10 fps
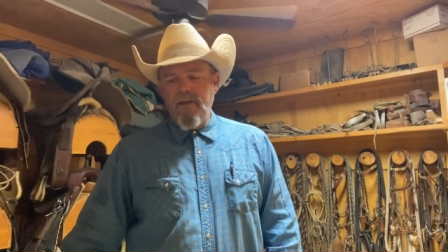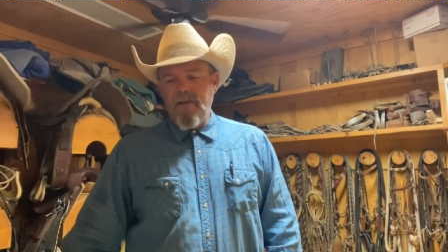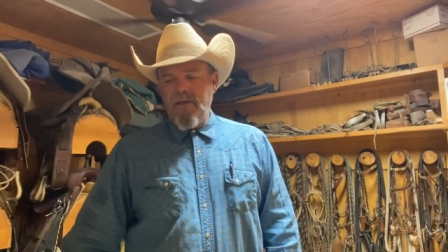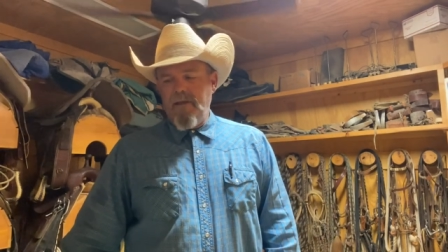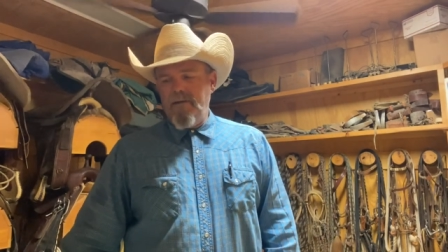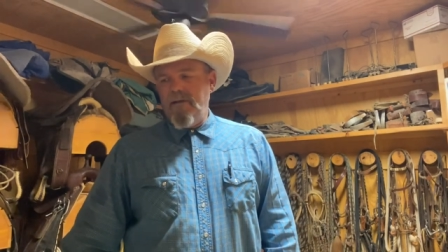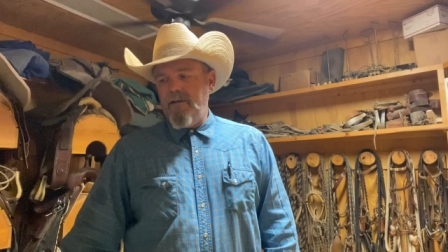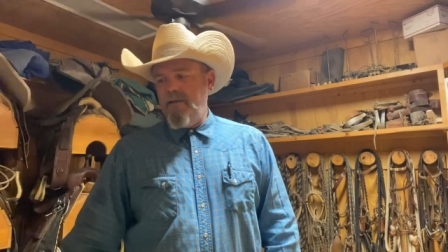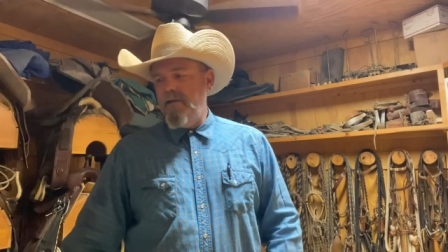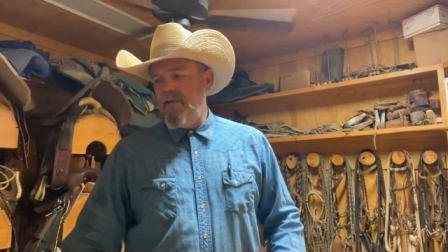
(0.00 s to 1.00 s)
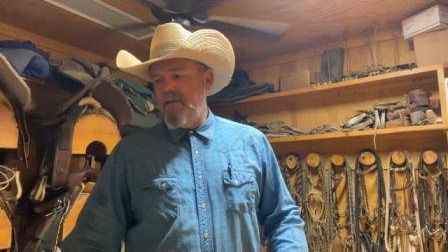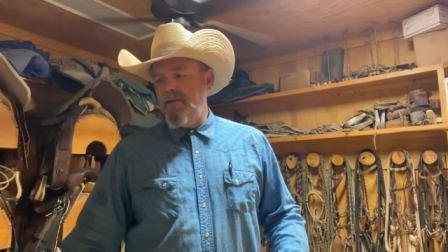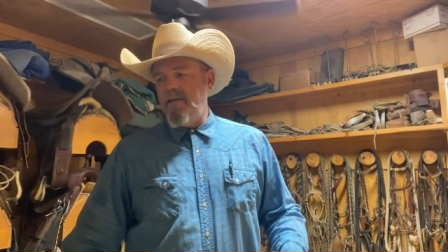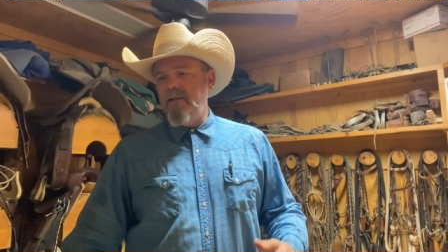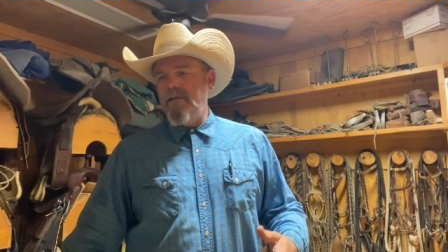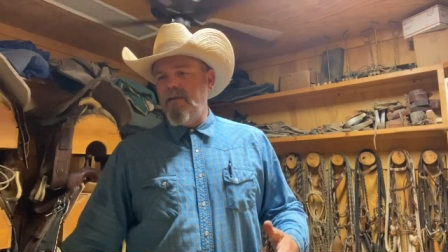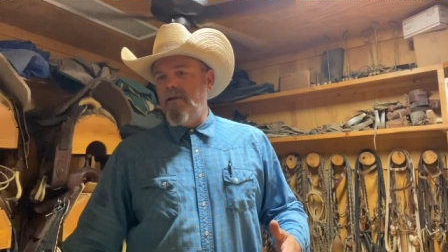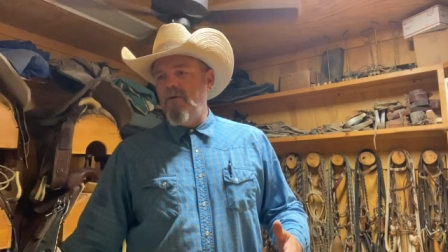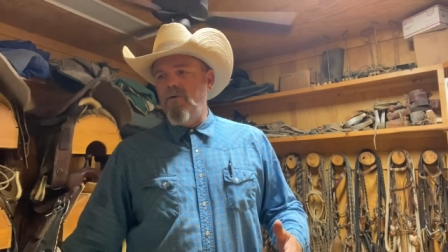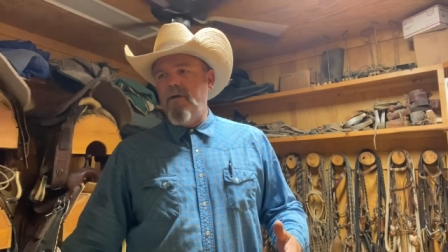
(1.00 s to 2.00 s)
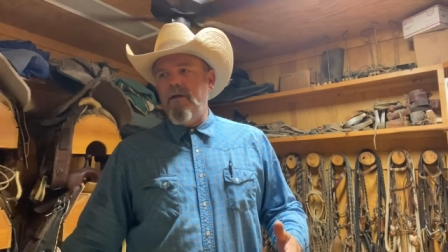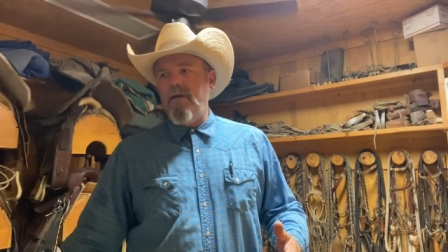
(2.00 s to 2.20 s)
And, you know,